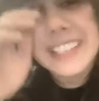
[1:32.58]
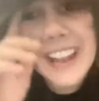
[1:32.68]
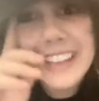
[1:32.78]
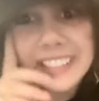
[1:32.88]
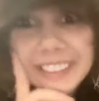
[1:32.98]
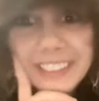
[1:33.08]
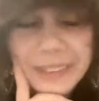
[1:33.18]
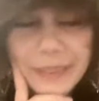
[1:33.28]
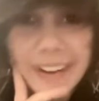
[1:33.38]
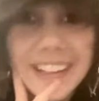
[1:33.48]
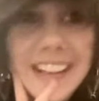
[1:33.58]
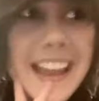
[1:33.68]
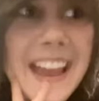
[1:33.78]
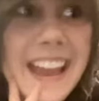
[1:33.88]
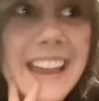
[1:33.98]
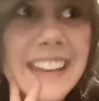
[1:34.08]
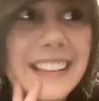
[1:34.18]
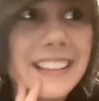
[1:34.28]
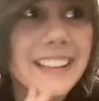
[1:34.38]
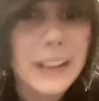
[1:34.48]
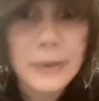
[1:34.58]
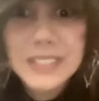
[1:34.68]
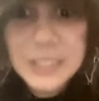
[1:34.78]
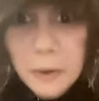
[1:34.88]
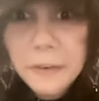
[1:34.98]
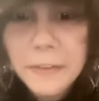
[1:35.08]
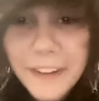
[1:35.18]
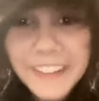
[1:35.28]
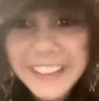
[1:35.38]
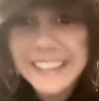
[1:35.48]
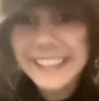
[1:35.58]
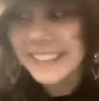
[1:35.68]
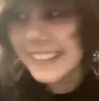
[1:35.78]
chantilly cream on it, and like it was so fulfilling.